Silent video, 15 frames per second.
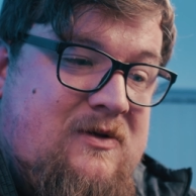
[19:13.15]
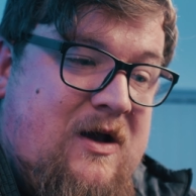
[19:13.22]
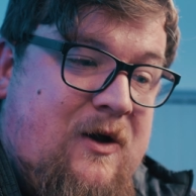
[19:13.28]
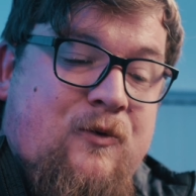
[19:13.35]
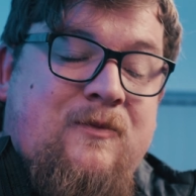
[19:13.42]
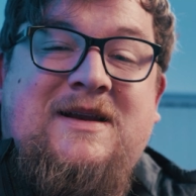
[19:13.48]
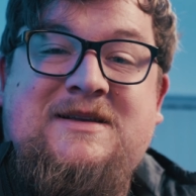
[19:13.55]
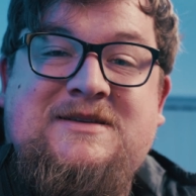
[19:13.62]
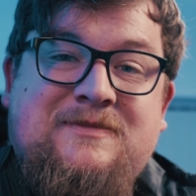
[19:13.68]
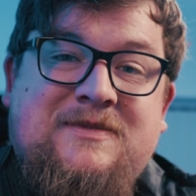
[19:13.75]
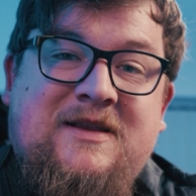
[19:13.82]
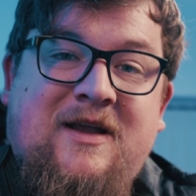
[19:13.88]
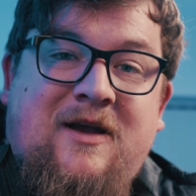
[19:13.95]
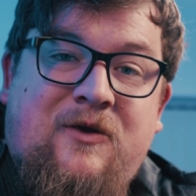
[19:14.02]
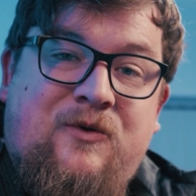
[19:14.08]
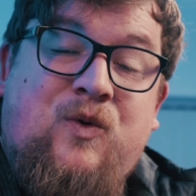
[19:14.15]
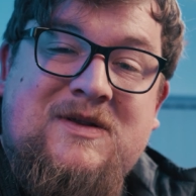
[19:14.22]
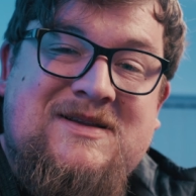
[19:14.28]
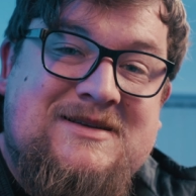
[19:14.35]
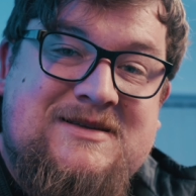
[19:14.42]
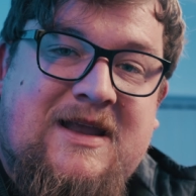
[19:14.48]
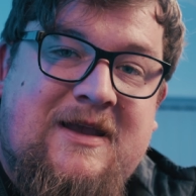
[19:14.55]
ultimately something that I would want
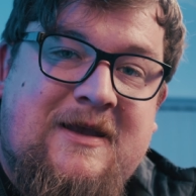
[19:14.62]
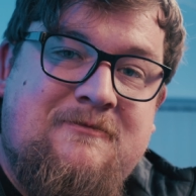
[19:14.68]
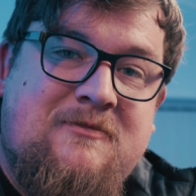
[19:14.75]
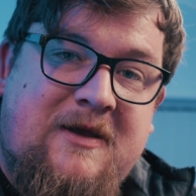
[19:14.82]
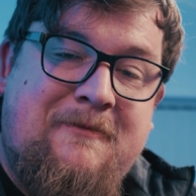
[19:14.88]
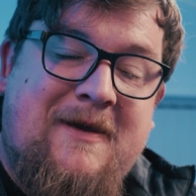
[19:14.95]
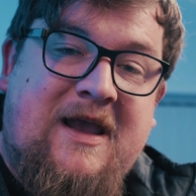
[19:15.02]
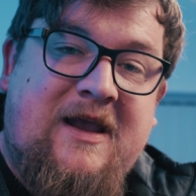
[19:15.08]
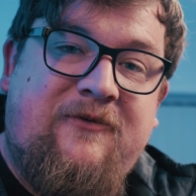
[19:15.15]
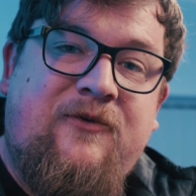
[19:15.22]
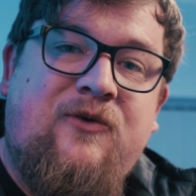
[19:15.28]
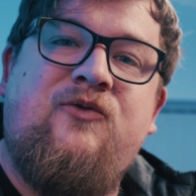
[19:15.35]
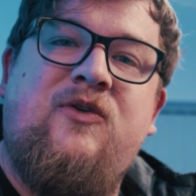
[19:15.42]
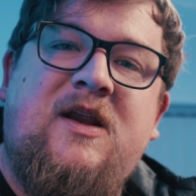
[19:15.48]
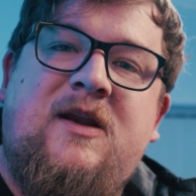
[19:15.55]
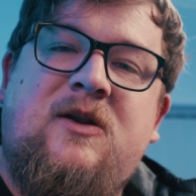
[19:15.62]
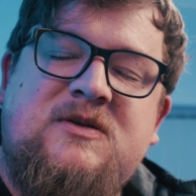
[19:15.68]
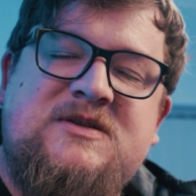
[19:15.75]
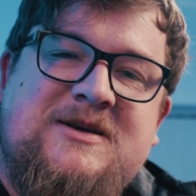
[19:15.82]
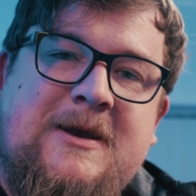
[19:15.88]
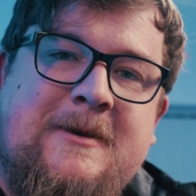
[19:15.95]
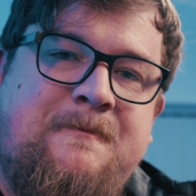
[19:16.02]
to stay in my bag for a really long
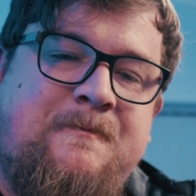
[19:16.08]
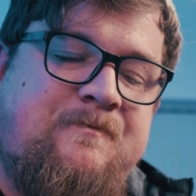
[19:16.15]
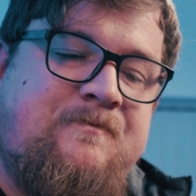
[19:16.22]
time.